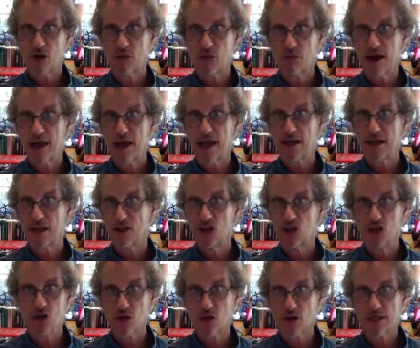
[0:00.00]
O'Brien in the
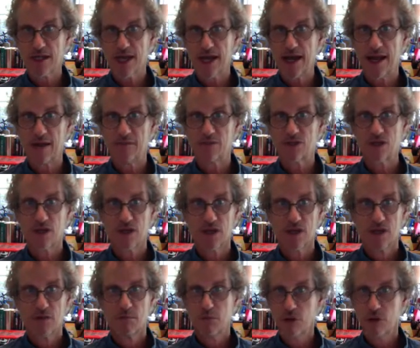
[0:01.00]
New York Times
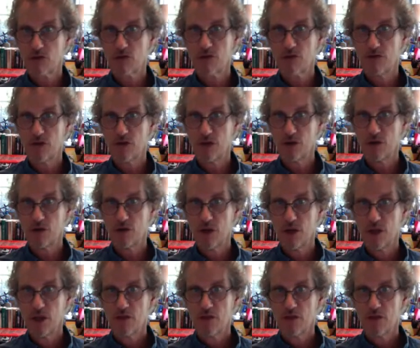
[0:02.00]
book review